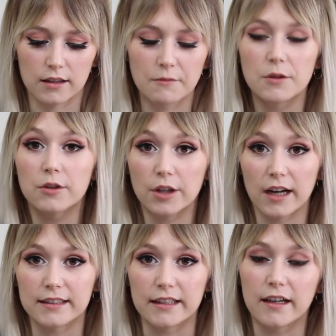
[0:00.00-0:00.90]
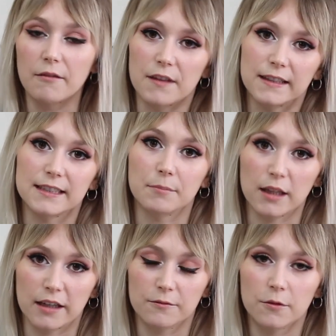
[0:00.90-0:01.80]
give you a good idea of things to
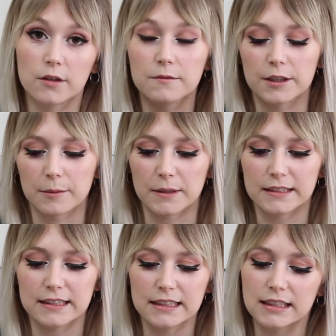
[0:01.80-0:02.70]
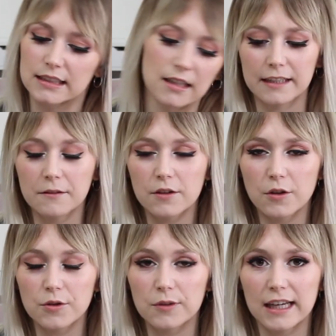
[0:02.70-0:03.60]
plan for your business. Even though
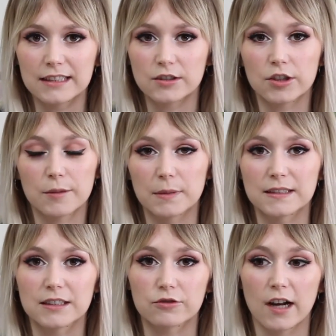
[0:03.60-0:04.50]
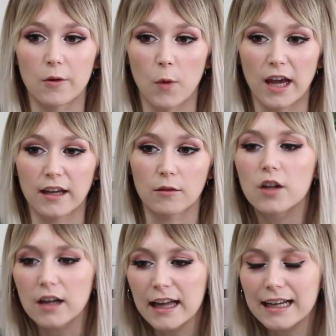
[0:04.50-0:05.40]
you can't start your business right away,
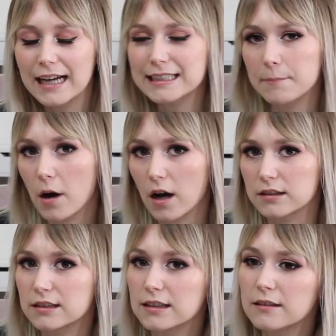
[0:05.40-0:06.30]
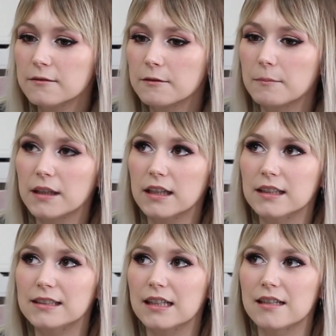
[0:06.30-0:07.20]
look at it as a positive
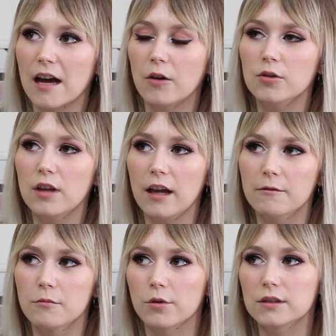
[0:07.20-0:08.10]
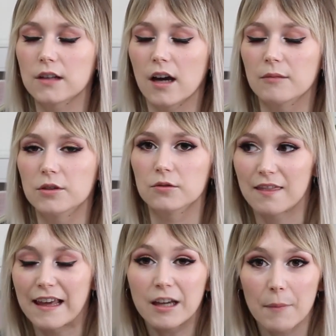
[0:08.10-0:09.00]
because now you'll have more time to
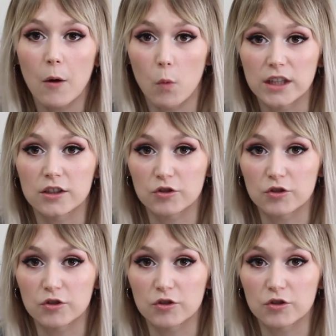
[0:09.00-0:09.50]
think about what you're